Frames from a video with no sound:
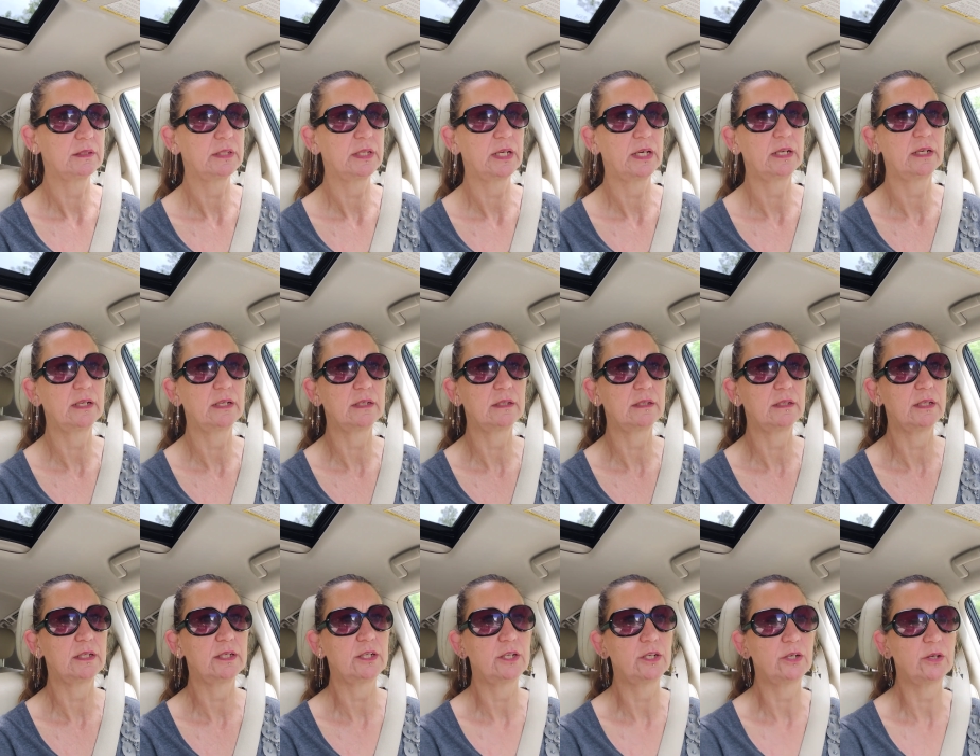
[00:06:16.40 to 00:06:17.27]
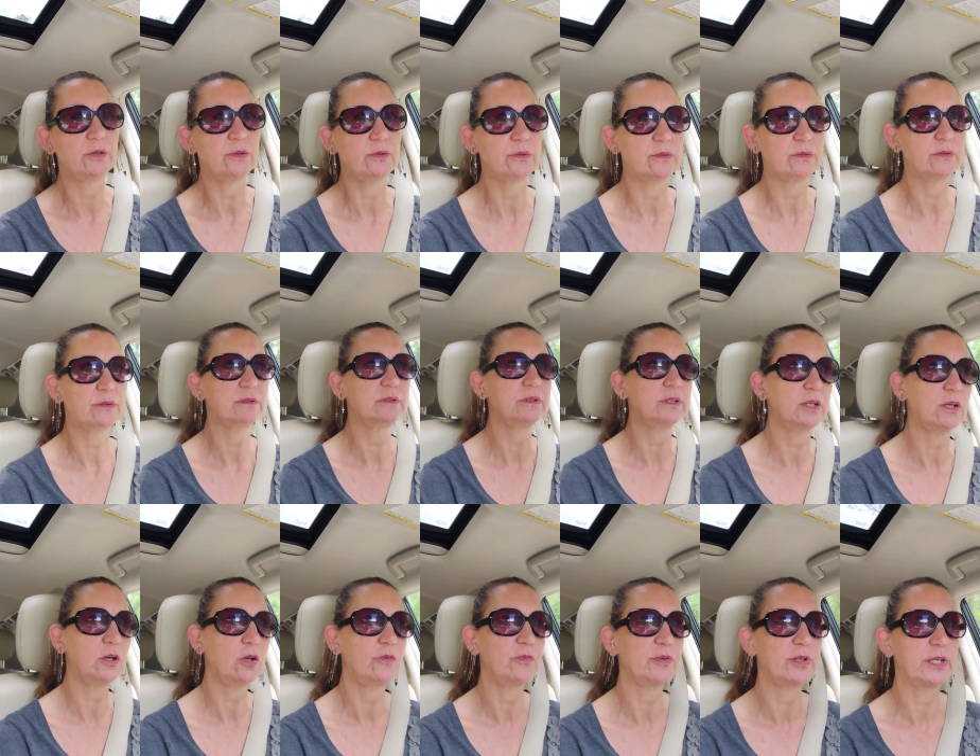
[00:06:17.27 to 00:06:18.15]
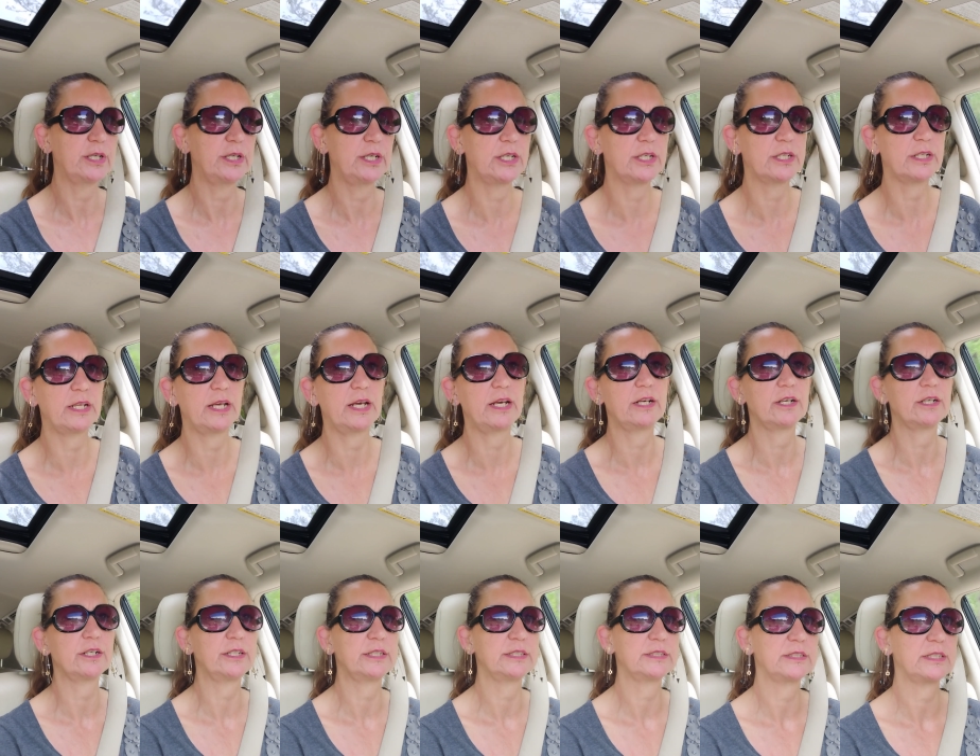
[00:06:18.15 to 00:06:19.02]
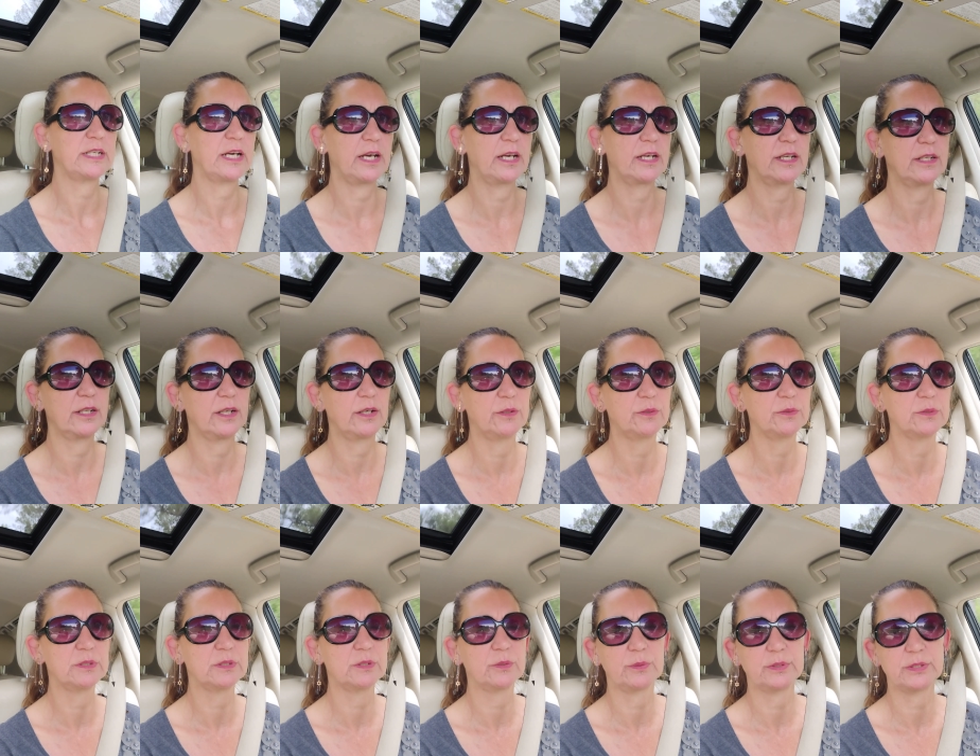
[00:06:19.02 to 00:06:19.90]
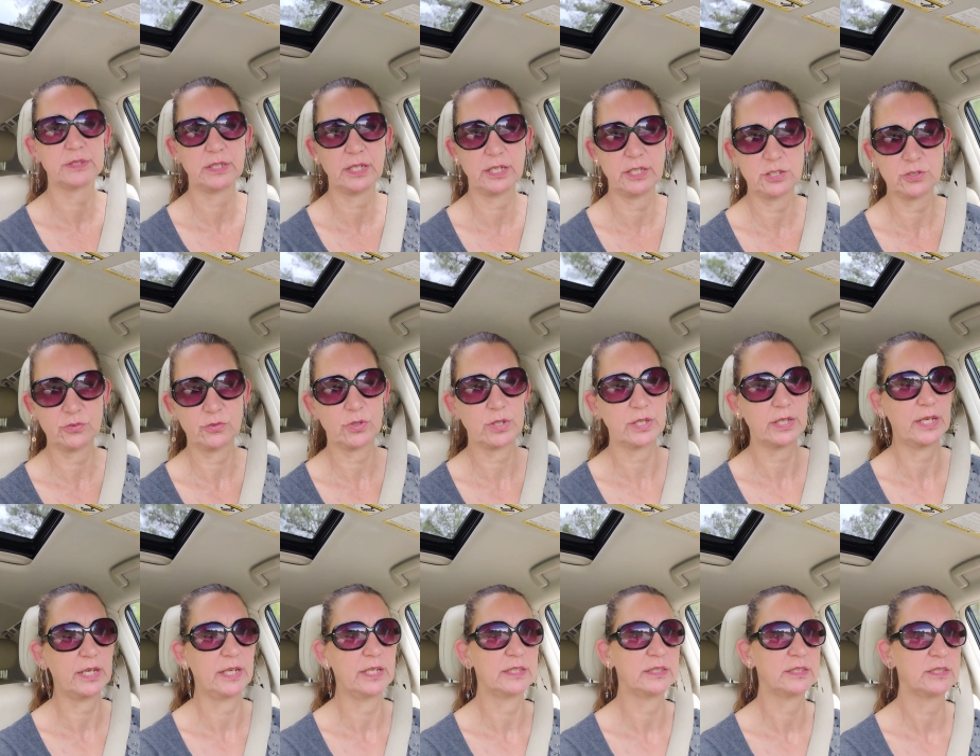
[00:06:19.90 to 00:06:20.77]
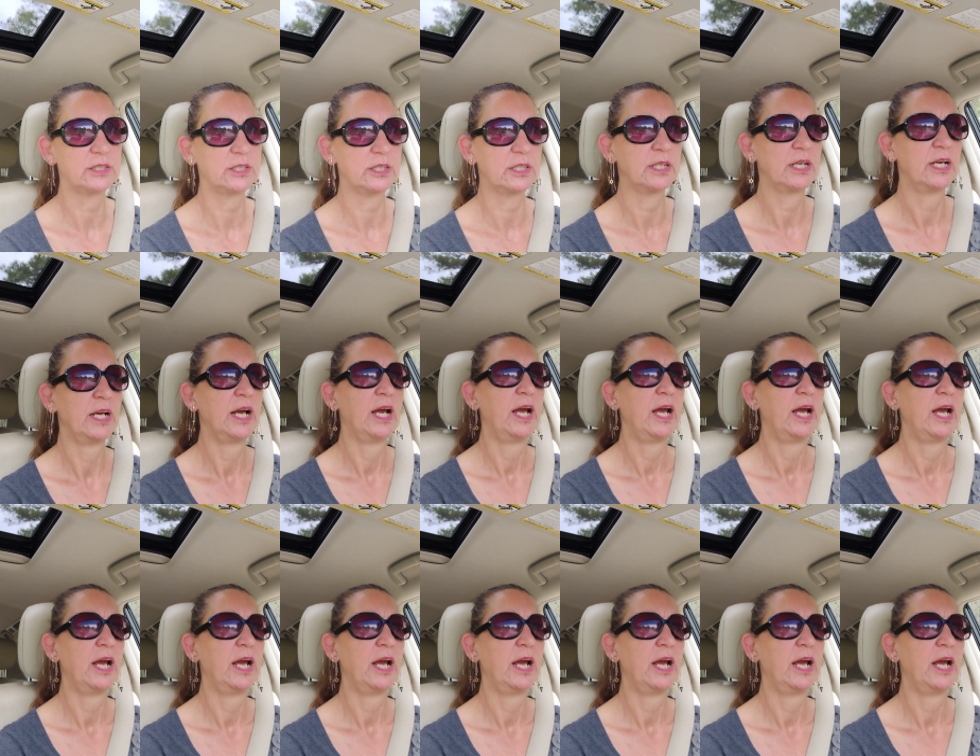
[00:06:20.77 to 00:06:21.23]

then, you know, a little over a year later, he's diagnosed with stage 4 cancer.